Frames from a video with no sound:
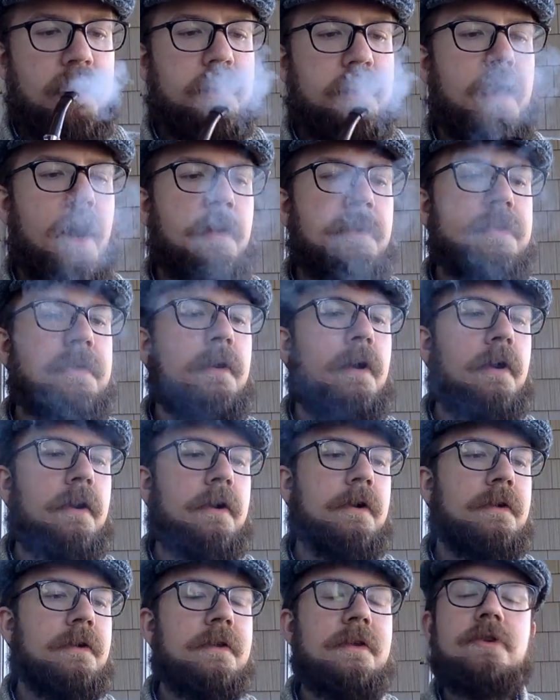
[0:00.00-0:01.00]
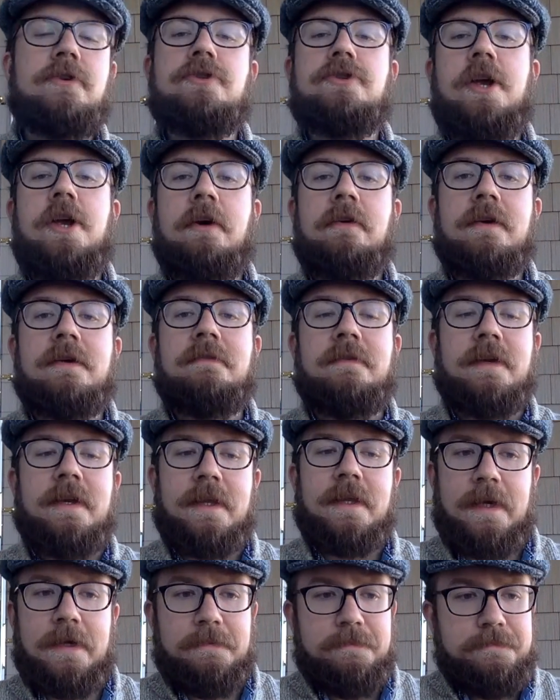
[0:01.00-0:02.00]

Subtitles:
Gowith and Hogarth Cherry Vanilla.